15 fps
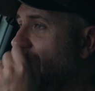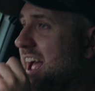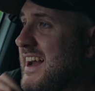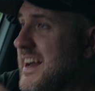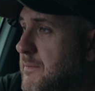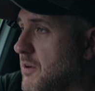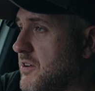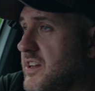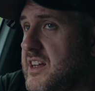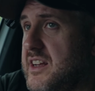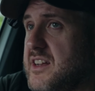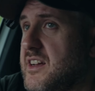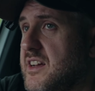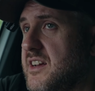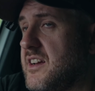
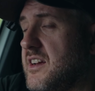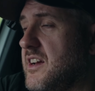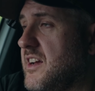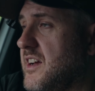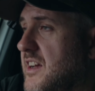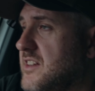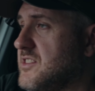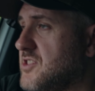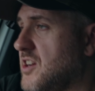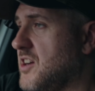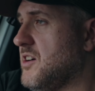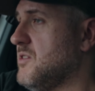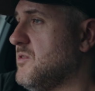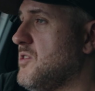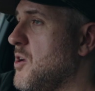anybody,
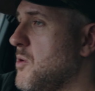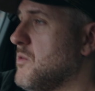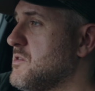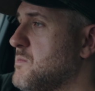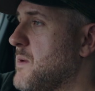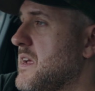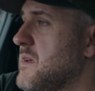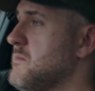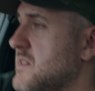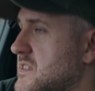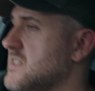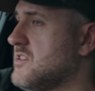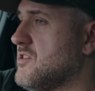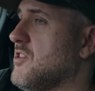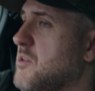so no one's paying me
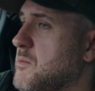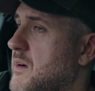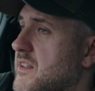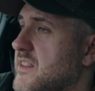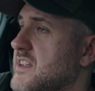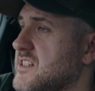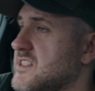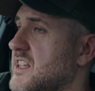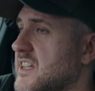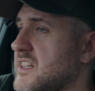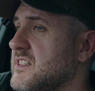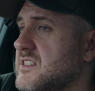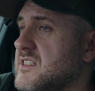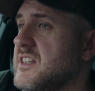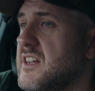to talk about these
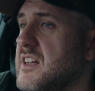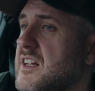things.